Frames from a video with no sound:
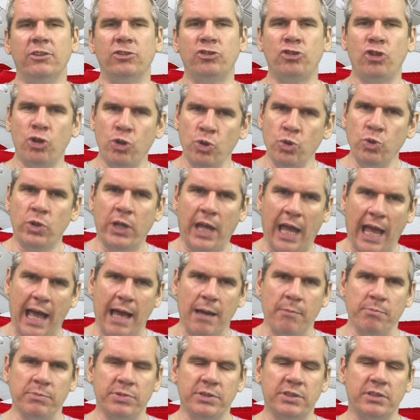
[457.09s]
two
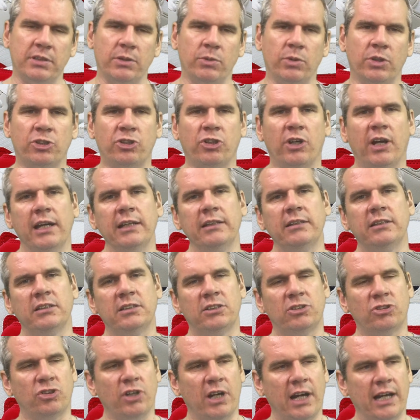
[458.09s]
camps. They were trying to
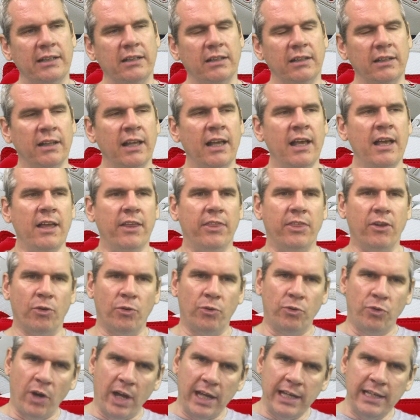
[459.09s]
straddle the
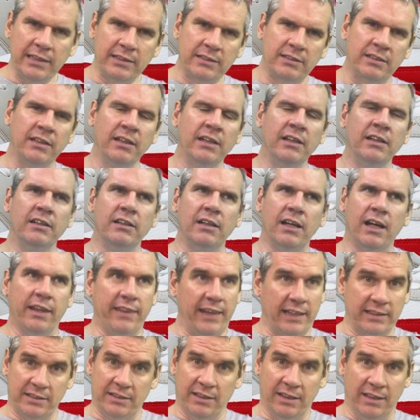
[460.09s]
right,
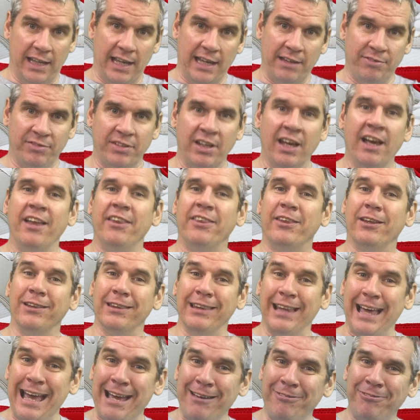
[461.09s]
that's the
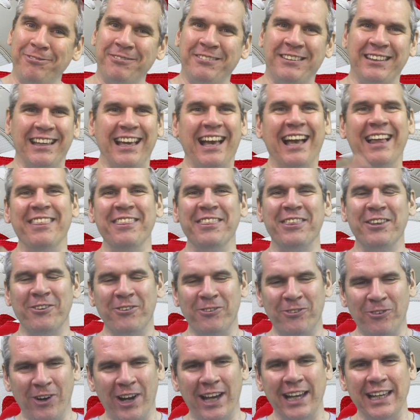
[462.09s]
left and the
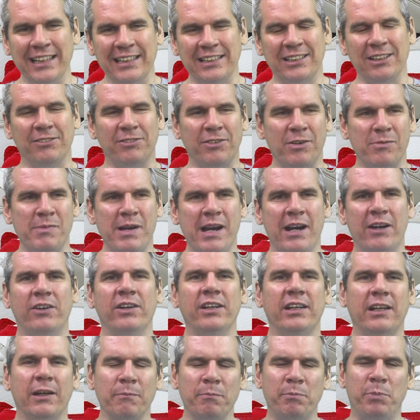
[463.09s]
right of
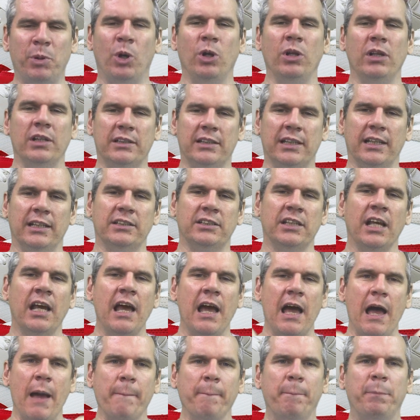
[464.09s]
American politics
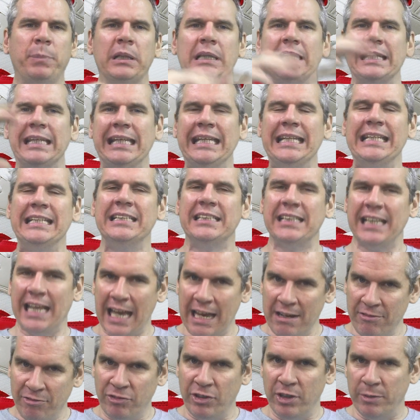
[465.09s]
and please
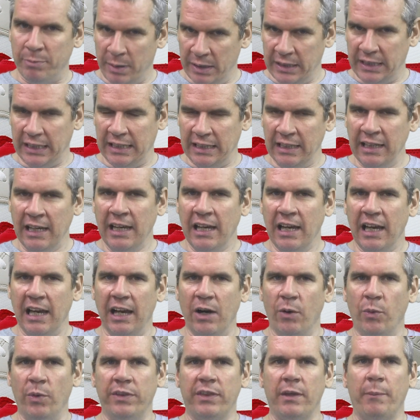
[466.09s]
everybody
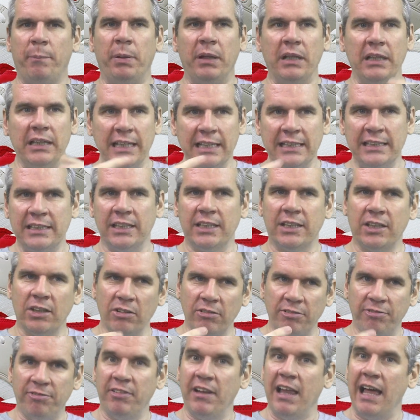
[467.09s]
with a
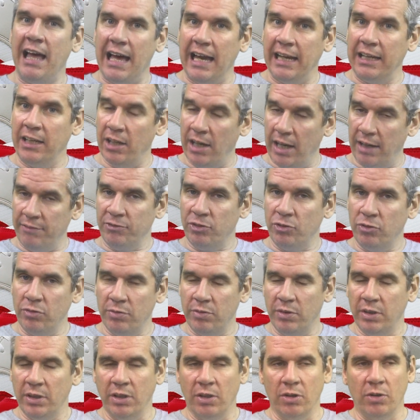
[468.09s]
political flag. You
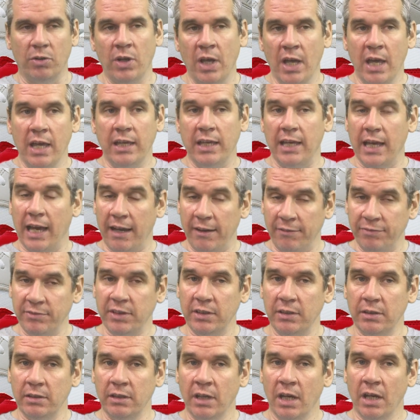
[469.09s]
have
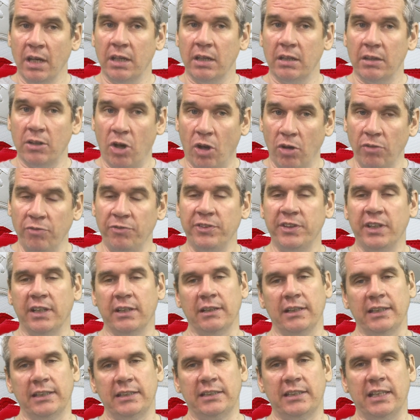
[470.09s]
to
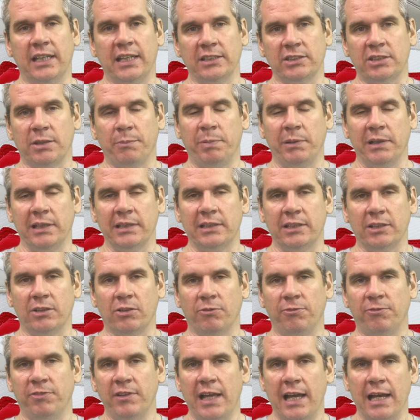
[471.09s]
confidently say it's a political
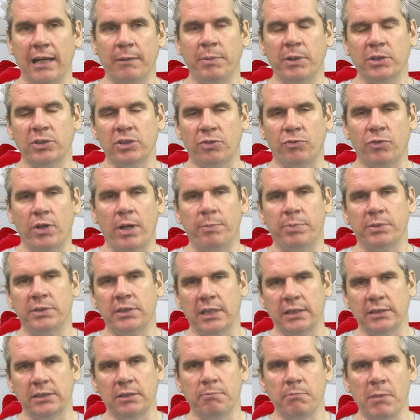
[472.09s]
flag because it
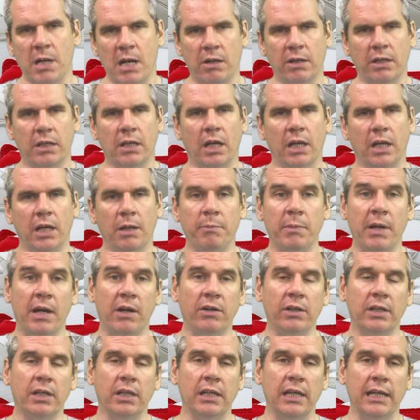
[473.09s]
represents America and
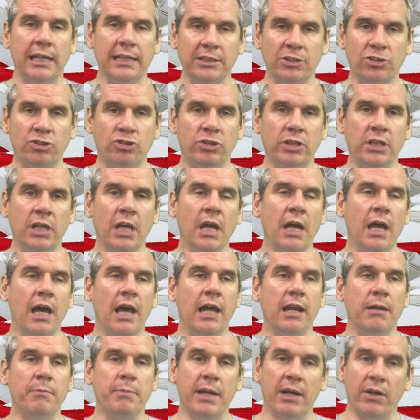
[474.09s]
American history
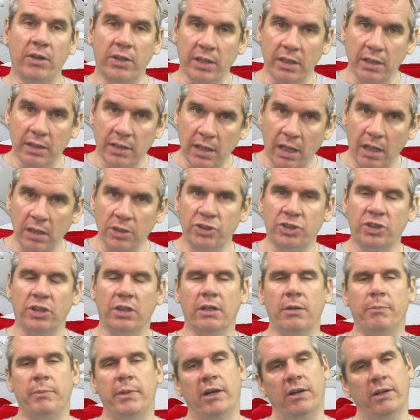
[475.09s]
and American culture
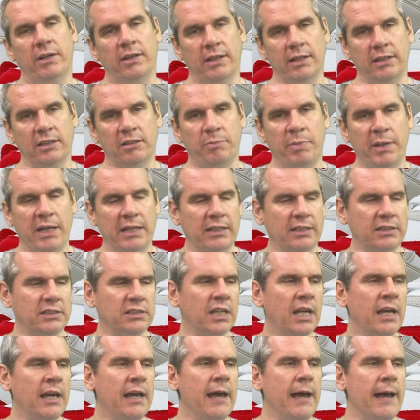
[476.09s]
and American independence.
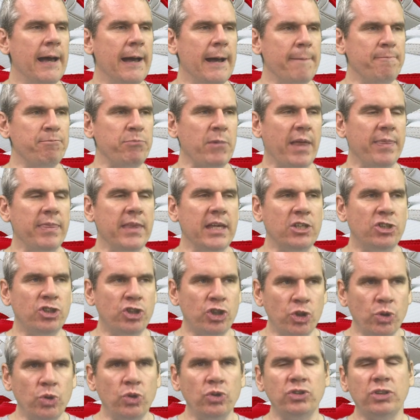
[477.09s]
And they
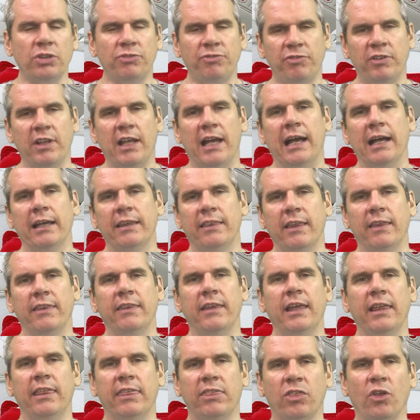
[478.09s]
chose a flag that
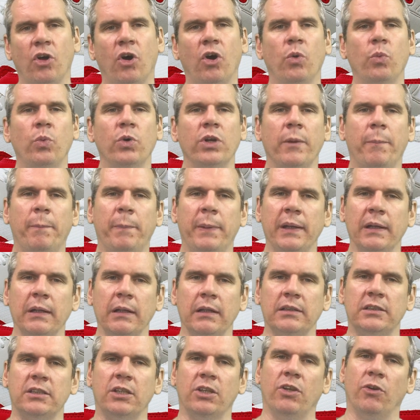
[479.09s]
they thought would
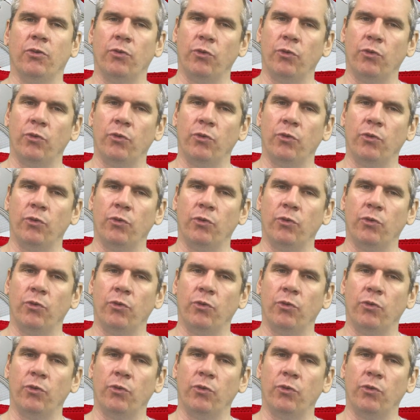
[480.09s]
appeal to the